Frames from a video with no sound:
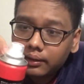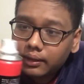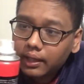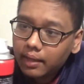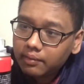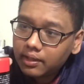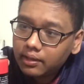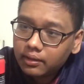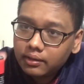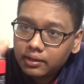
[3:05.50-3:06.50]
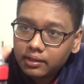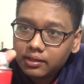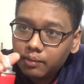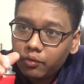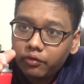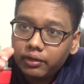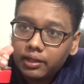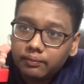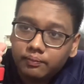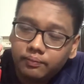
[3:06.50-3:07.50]
cap here. Just remove it
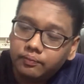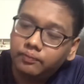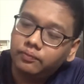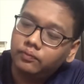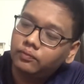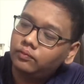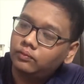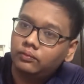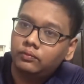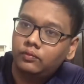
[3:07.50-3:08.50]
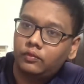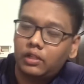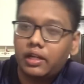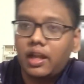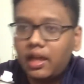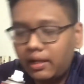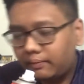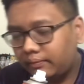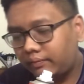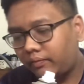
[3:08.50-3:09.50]
like that,
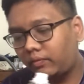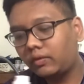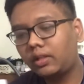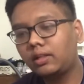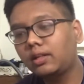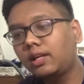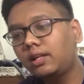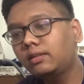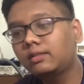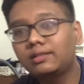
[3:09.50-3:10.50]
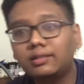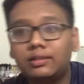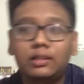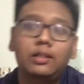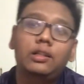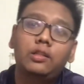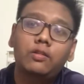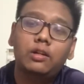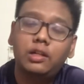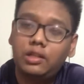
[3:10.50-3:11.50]
and then you're
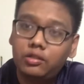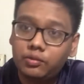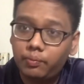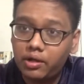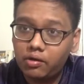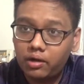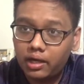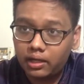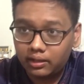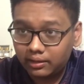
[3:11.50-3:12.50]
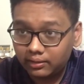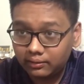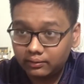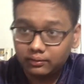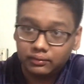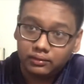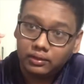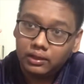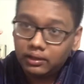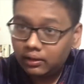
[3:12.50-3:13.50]
ready to spray your hair.
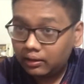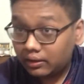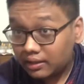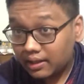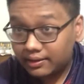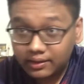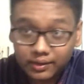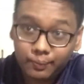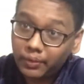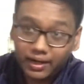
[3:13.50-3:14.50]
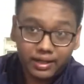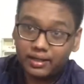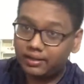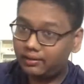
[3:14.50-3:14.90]
Just spray.